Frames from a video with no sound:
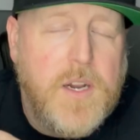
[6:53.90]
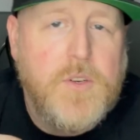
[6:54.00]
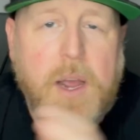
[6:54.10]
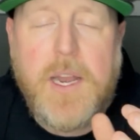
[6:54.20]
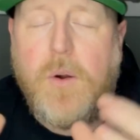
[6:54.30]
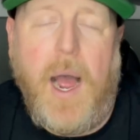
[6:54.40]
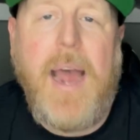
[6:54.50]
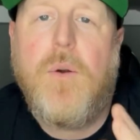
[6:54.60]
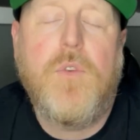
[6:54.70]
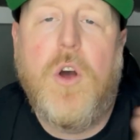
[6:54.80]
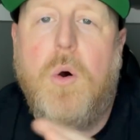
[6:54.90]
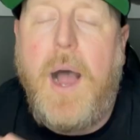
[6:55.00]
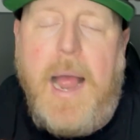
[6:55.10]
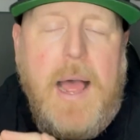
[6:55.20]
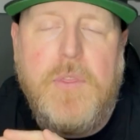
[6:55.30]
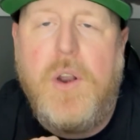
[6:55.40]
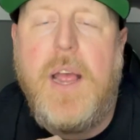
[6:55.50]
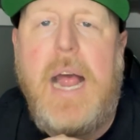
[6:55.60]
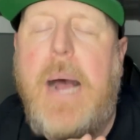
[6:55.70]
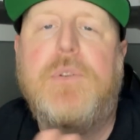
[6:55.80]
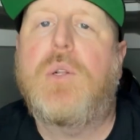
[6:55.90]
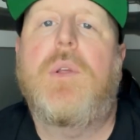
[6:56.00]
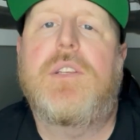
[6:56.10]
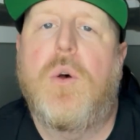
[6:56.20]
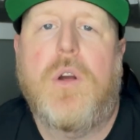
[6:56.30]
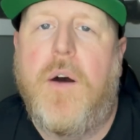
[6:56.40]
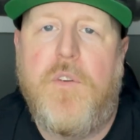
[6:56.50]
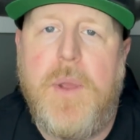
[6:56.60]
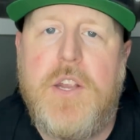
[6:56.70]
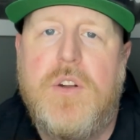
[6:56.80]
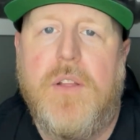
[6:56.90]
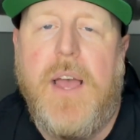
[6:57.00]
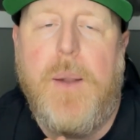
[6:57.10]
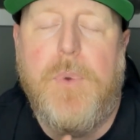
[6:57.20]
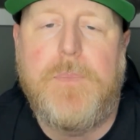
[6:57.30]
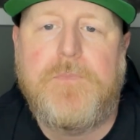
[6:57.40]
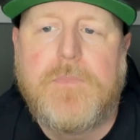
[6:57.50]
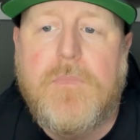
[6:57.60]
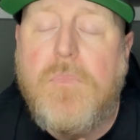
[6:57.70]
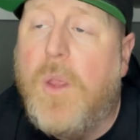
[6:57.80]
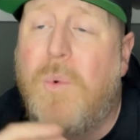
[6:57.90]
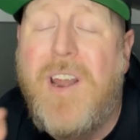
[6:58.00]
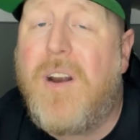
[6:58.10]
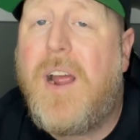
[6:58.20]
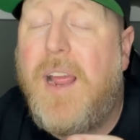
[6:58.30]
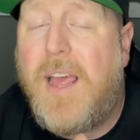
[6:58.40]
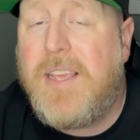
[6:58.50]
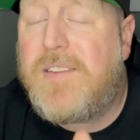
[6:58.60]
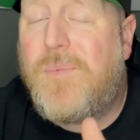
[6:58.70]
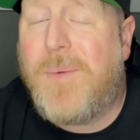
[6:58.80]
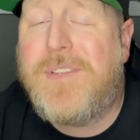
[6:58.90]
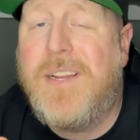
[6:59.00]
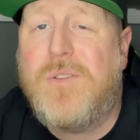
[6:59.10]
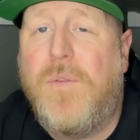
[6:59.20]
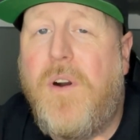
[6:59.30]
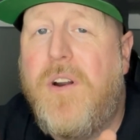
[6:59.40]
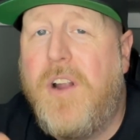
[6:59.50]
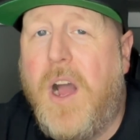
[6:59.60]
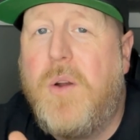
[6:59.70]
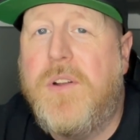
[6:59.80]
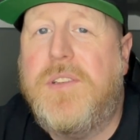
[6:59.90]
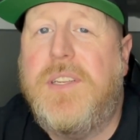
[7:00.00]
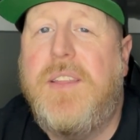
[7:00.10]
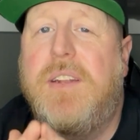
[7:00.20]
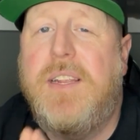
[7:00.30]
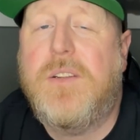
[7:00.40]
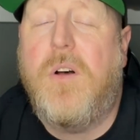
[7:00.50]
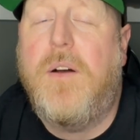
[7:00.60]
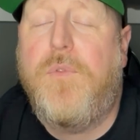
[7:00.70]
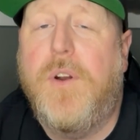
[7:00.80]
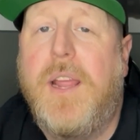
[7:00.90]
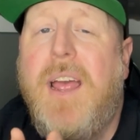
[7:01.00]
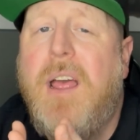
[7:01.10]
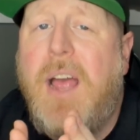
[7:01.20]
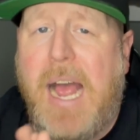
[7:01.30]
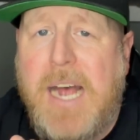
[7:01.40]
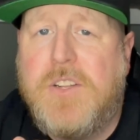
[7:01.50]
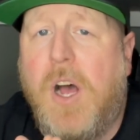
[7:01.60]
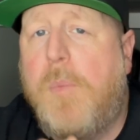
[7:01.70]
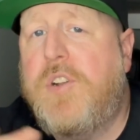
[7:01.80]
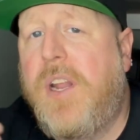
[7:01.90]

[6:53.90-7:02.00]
try it out. I don't know. There absolutely is no confirmation on that, but we are, at least from what I'm seeing so far, not going to see the diesel offering as an option